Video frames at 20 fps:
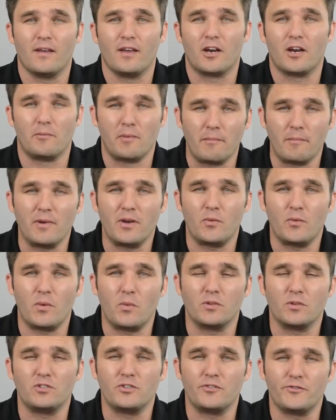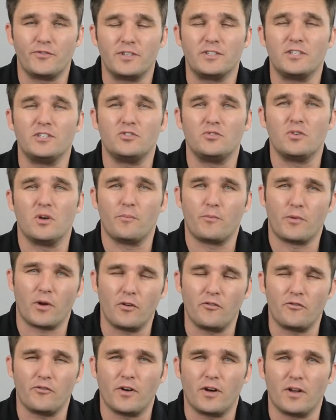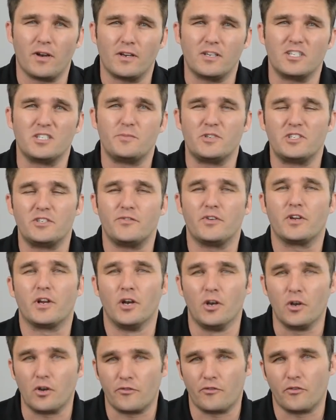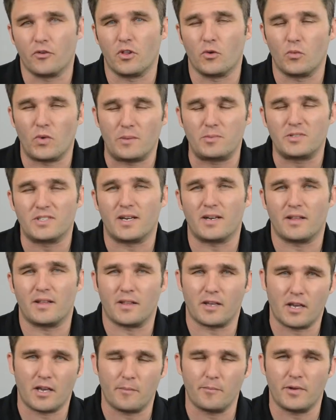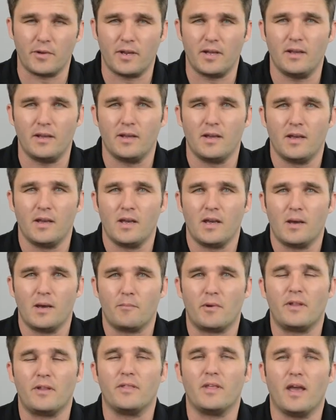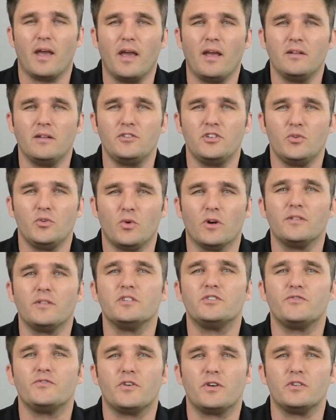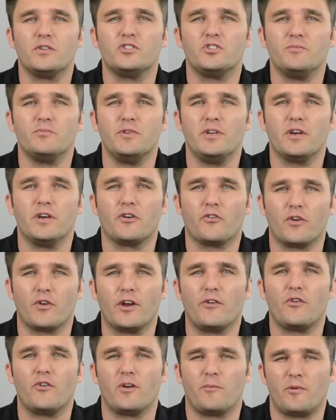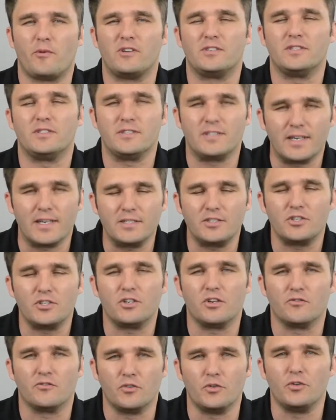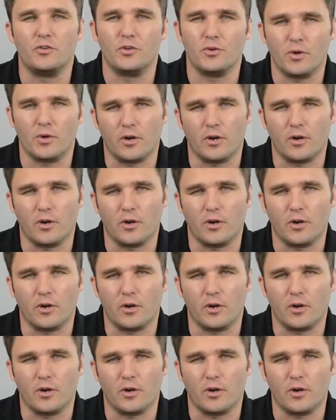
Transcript: Remember, we want to fit into a profile and a specific look for the website and the company, but in the end, you want these photos to be a great representation of who you